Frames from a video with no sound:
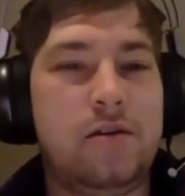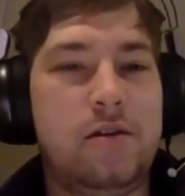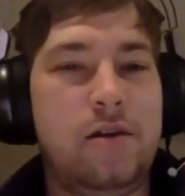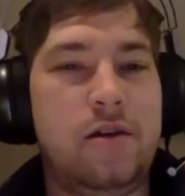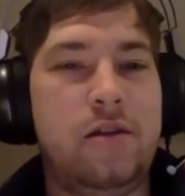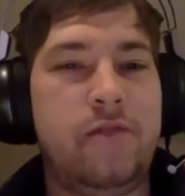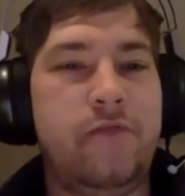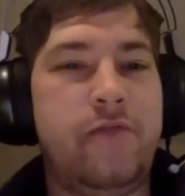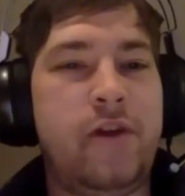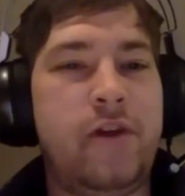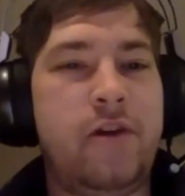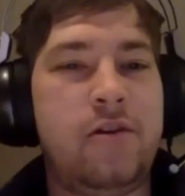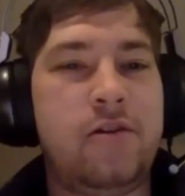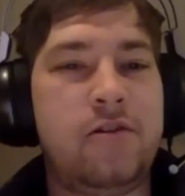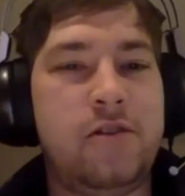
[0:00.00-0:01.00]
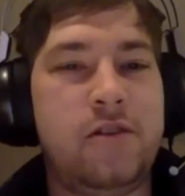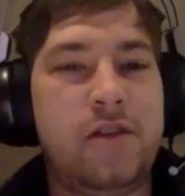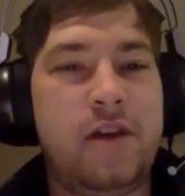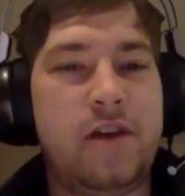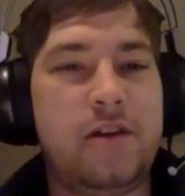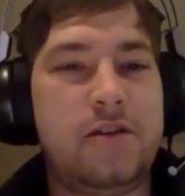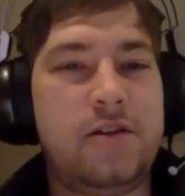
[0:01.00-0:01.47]
in the very early
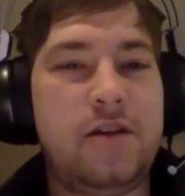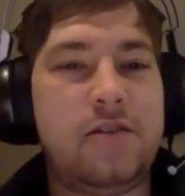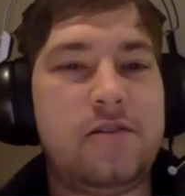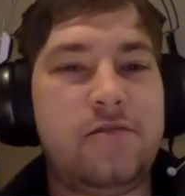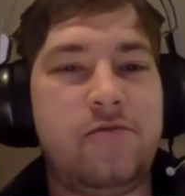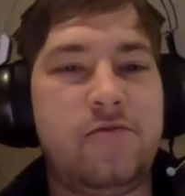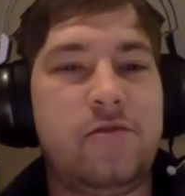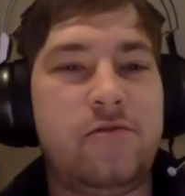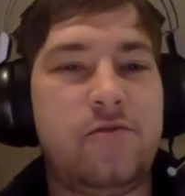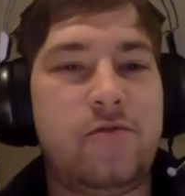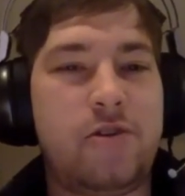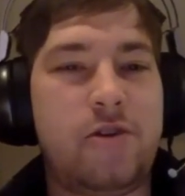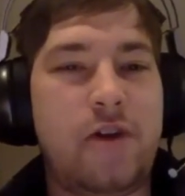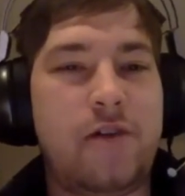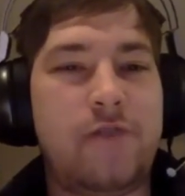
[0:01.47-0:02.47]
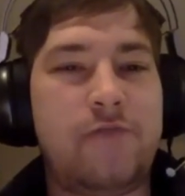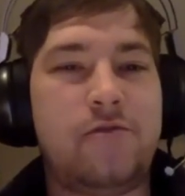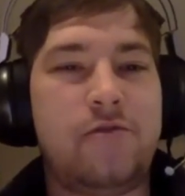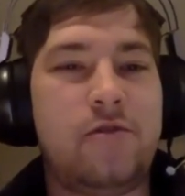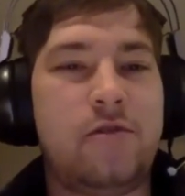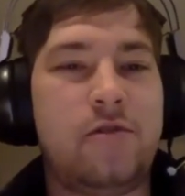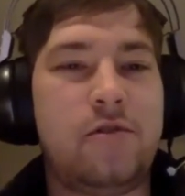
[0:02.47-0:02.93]
like days of World of Warcraft,
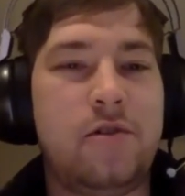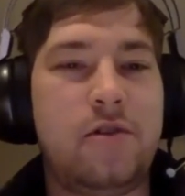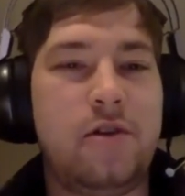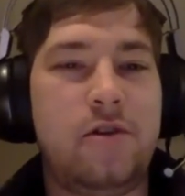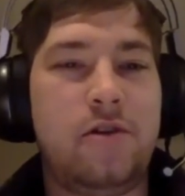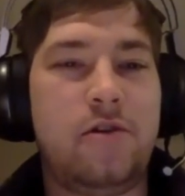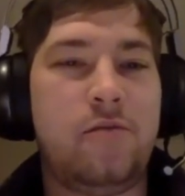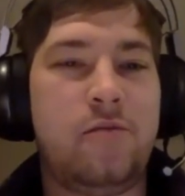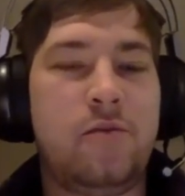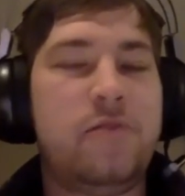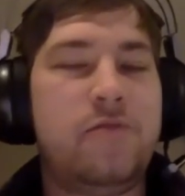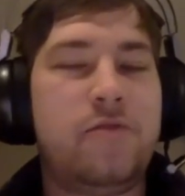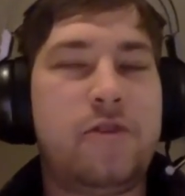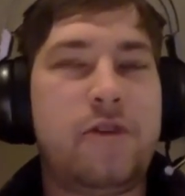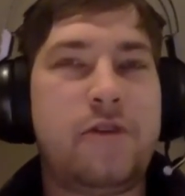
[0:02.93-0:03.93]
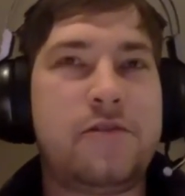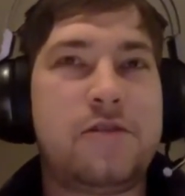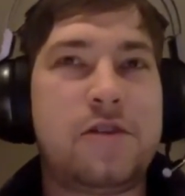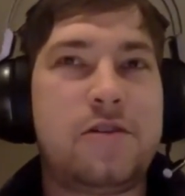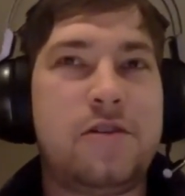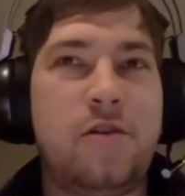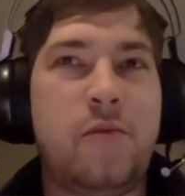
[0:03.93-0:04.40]
or you know, World of Warcraft is
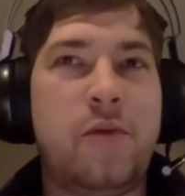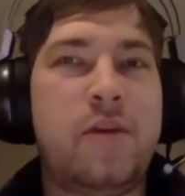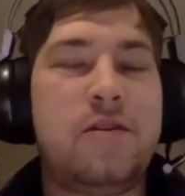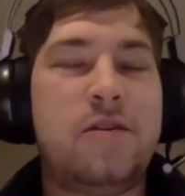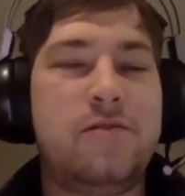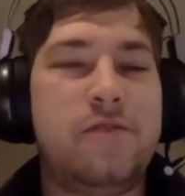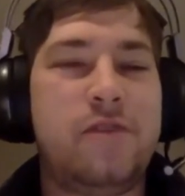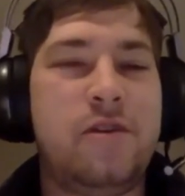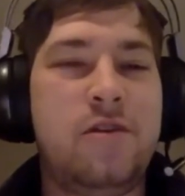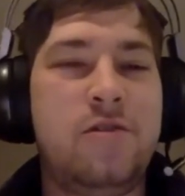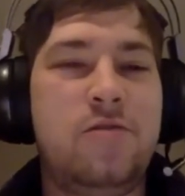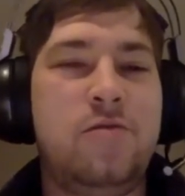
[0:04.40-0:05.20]
actually a relatively new.